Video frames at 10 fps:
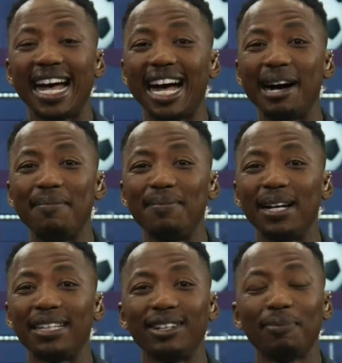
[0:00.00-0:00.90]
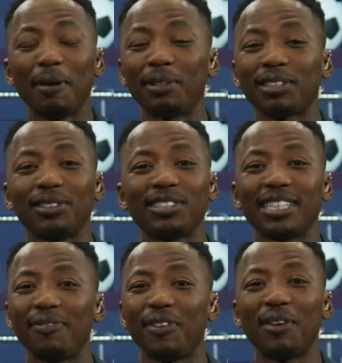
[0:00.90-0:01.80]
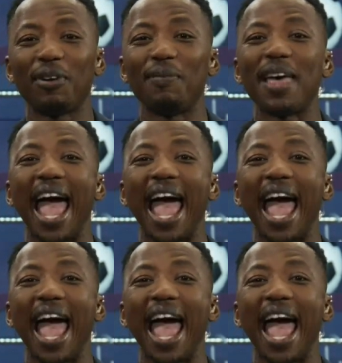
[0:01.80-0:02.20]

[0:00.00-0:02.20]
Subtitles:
You know, people are still suffering from